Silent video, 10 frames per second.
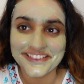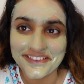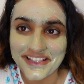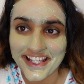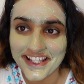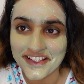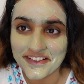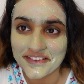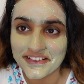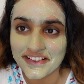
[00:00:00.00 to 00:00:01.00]
Okay.
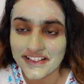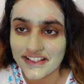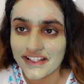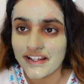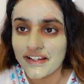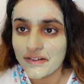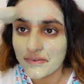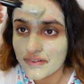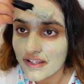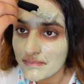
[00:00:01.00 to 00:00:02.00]

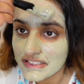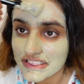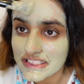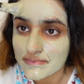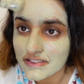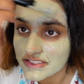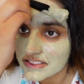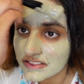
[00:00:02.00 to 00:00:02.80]
Oh, I missed a spot.